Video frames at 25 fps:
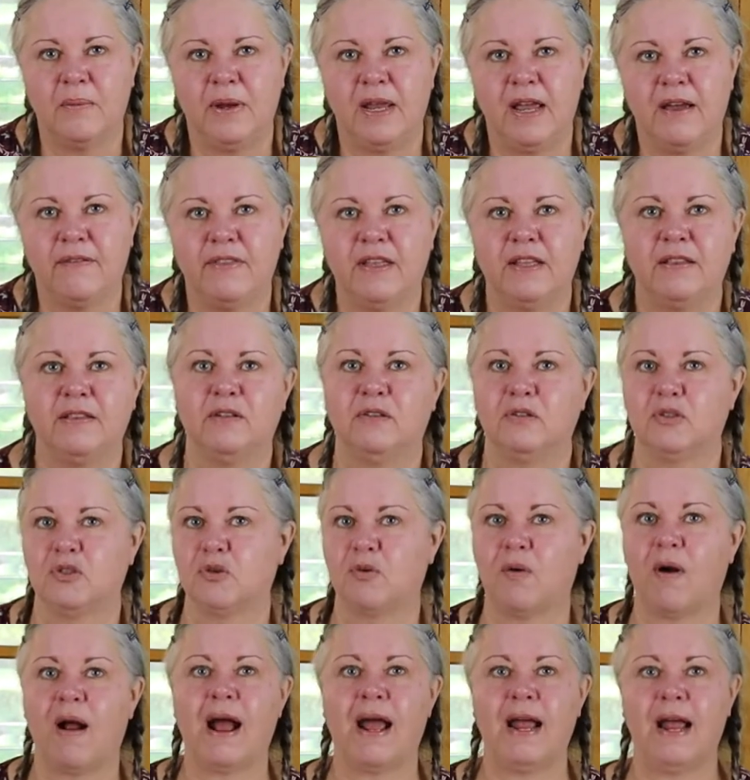We have that little
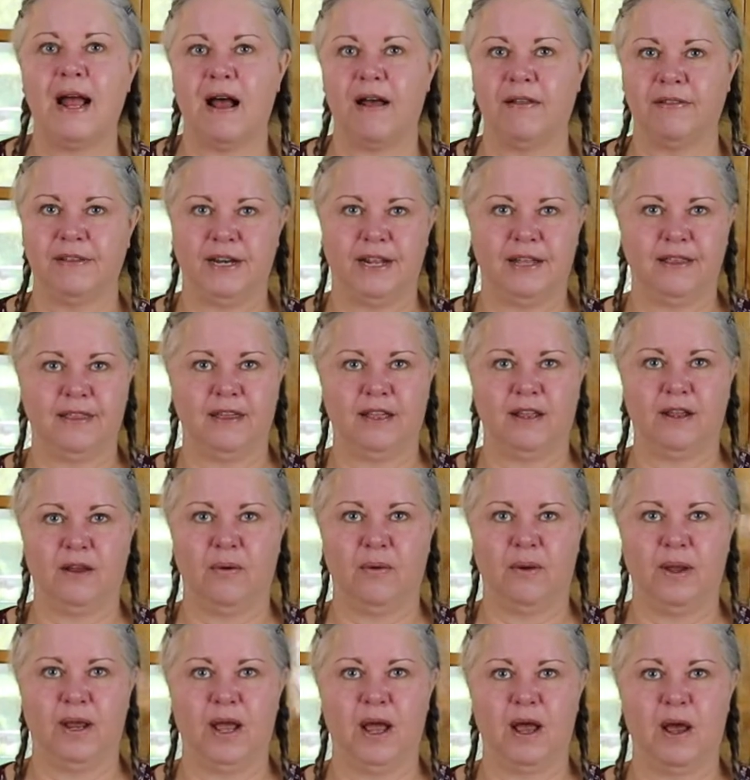tri-holiday thing
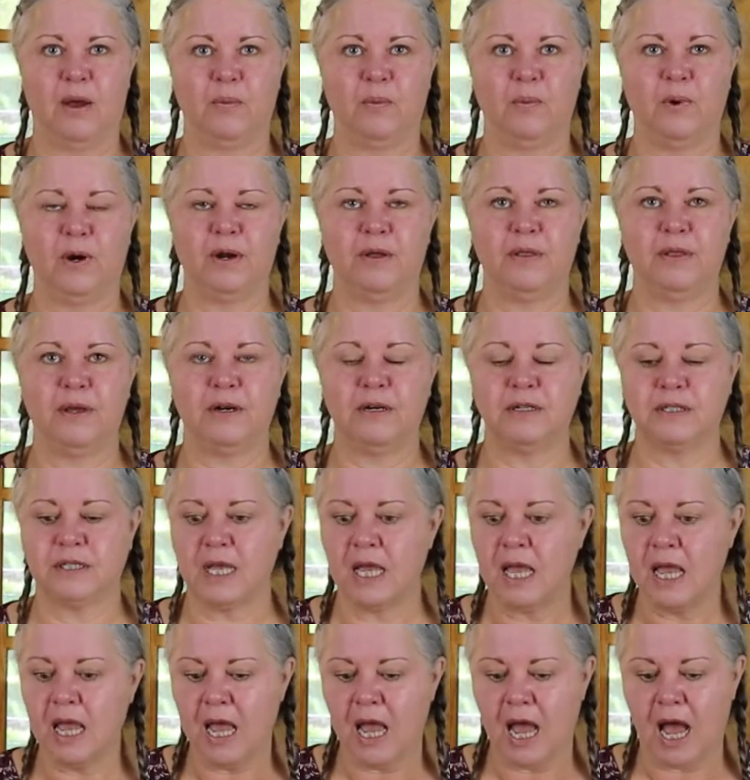going on where
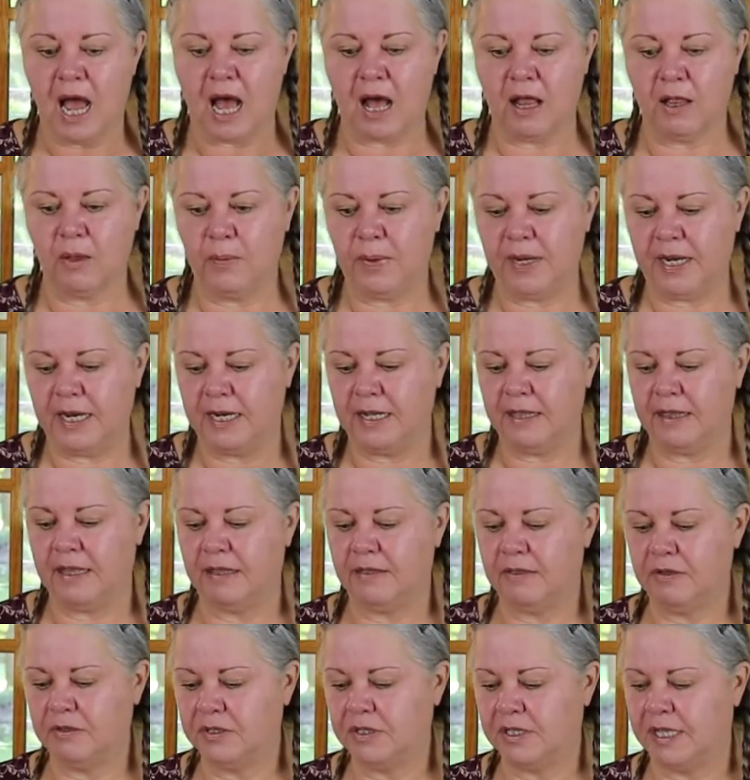there's Halloween and
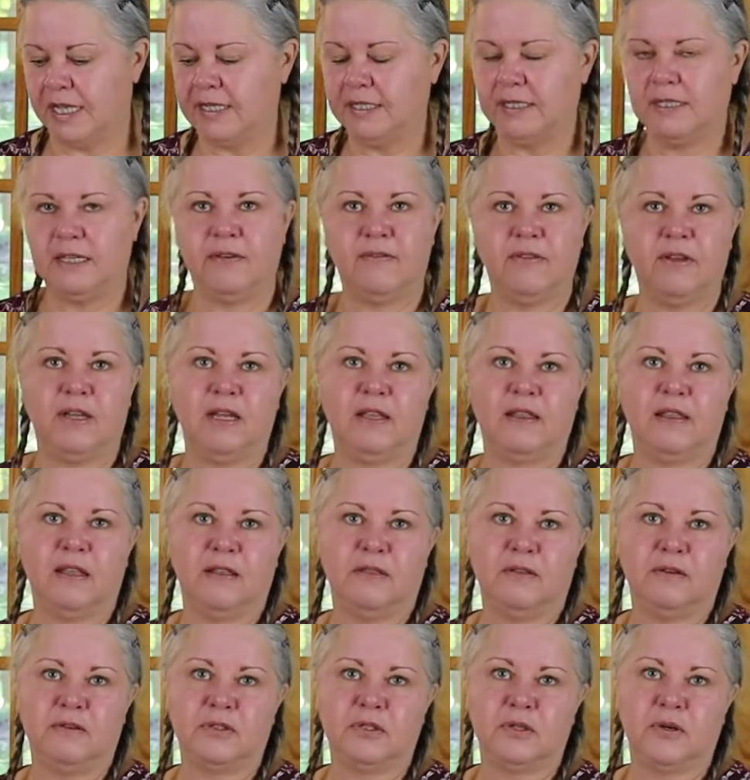then there's Thanksgiving and
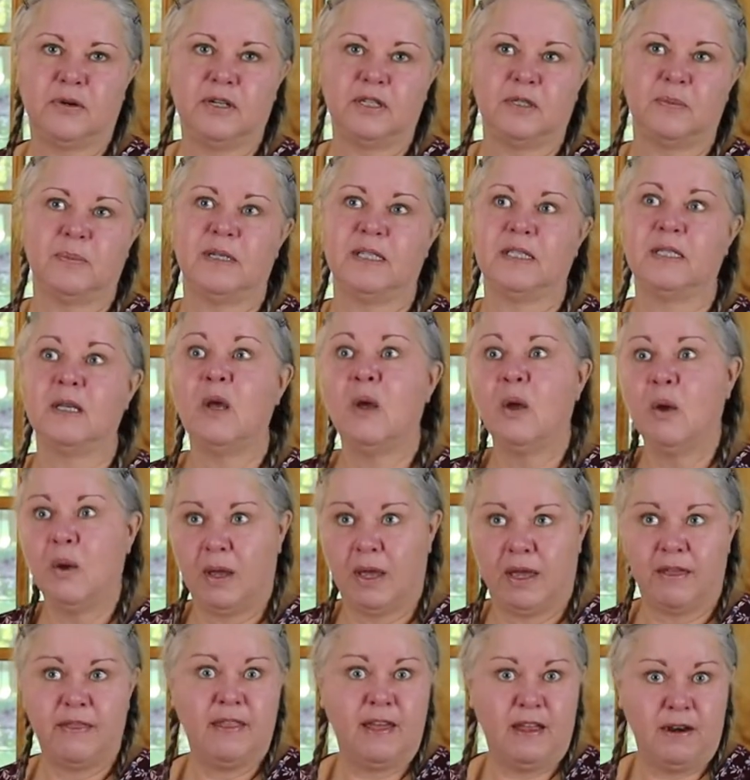then there's Christmas
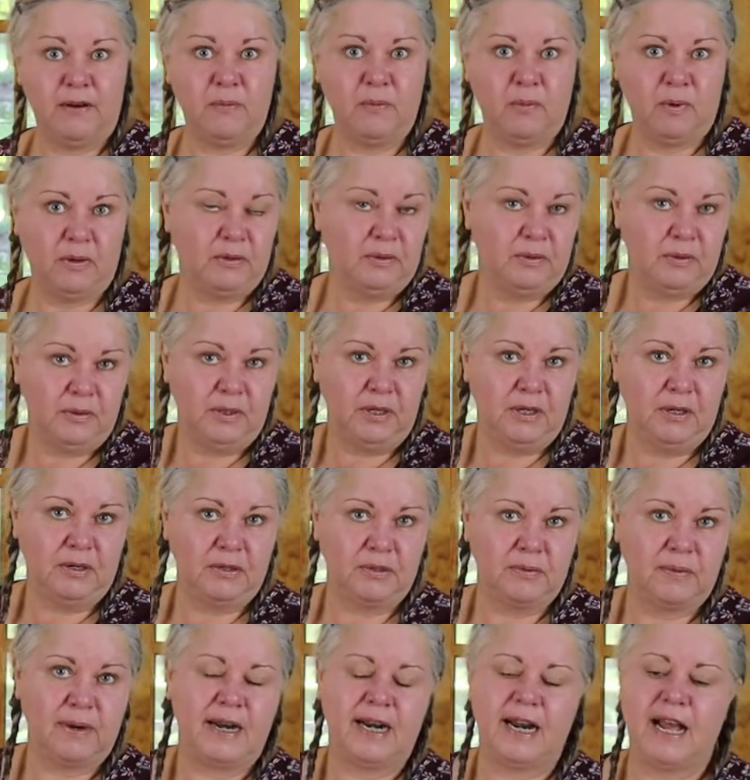and then, well, New
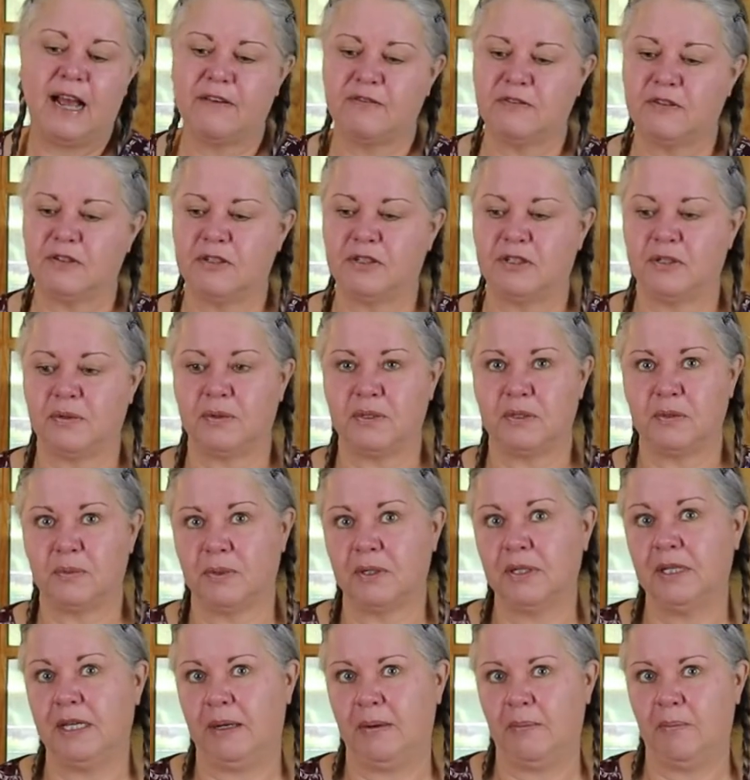Year's right after. So it's
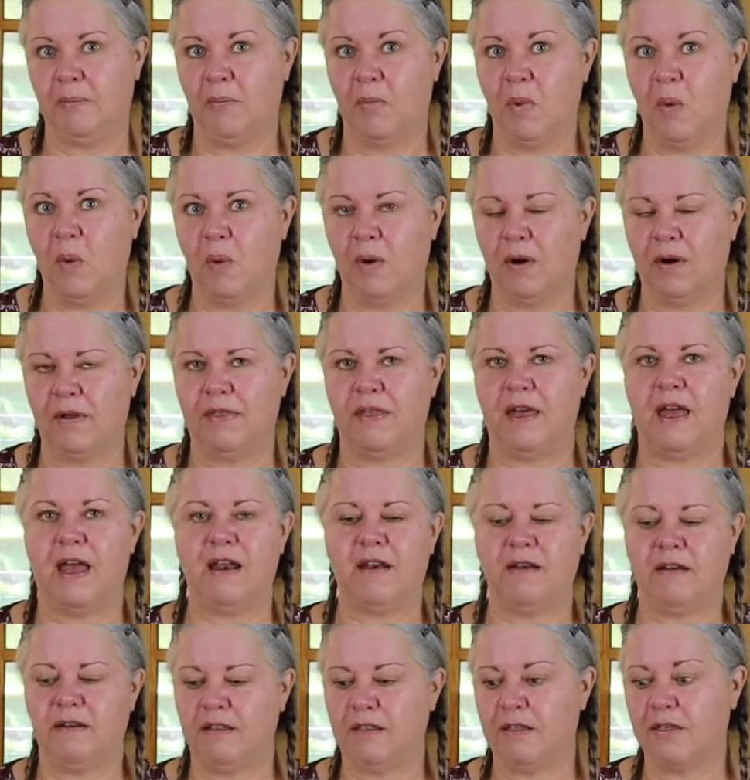really more
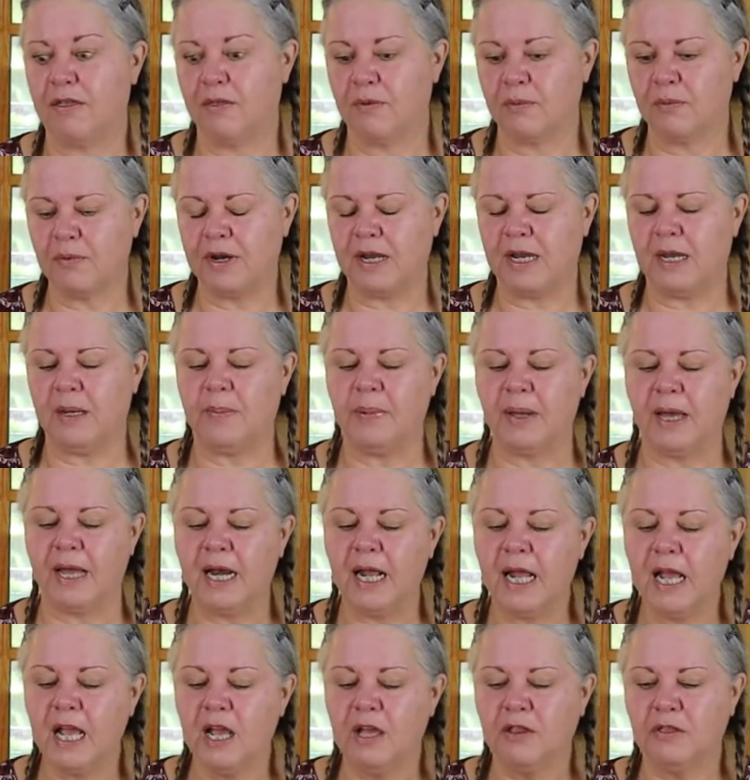than 3,
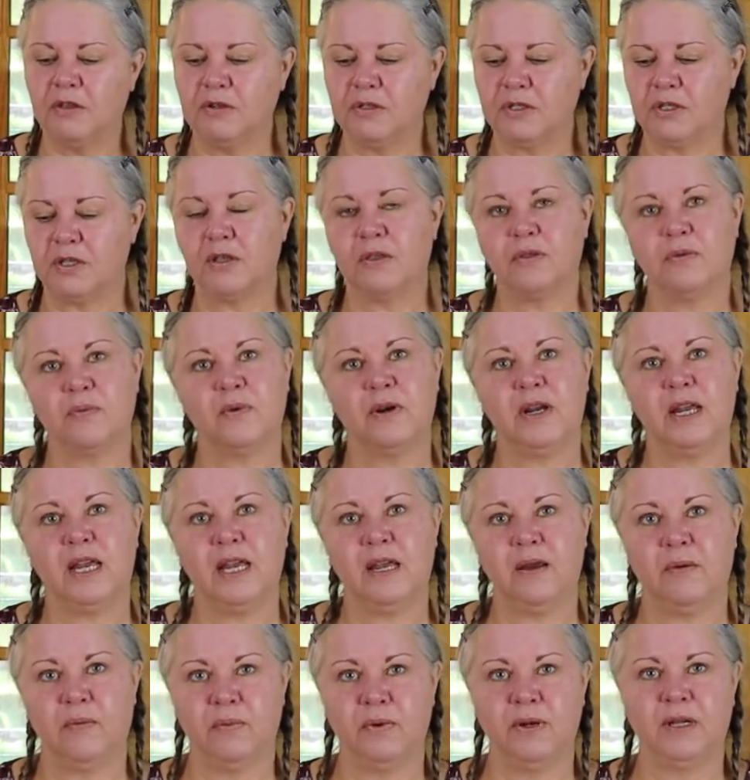but there's the
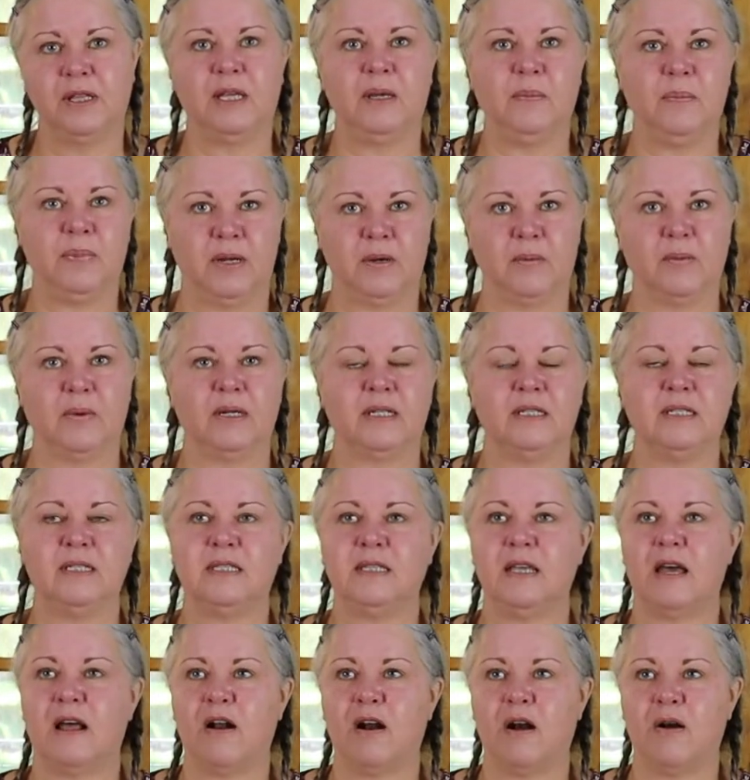3 really big ones
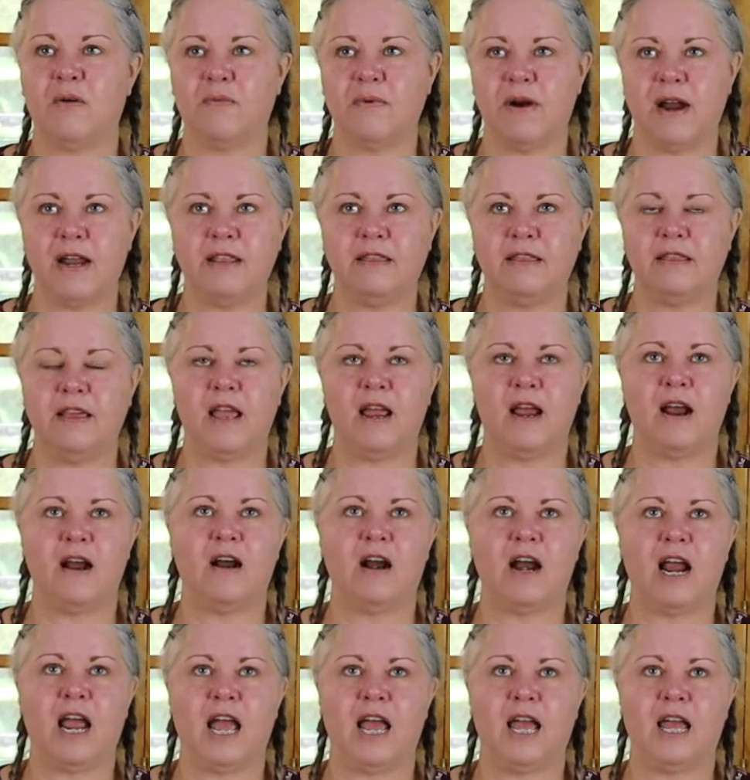that are right
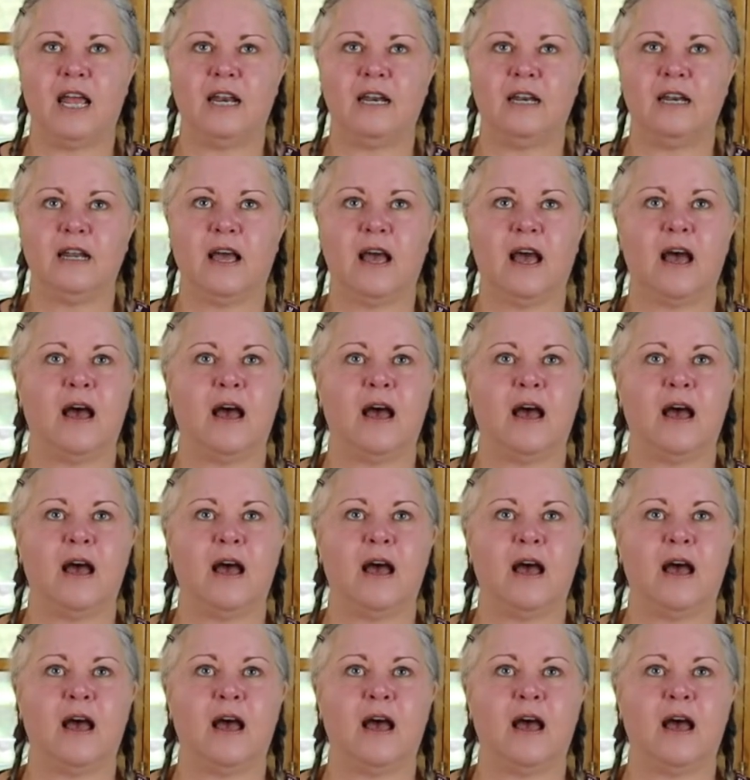there. And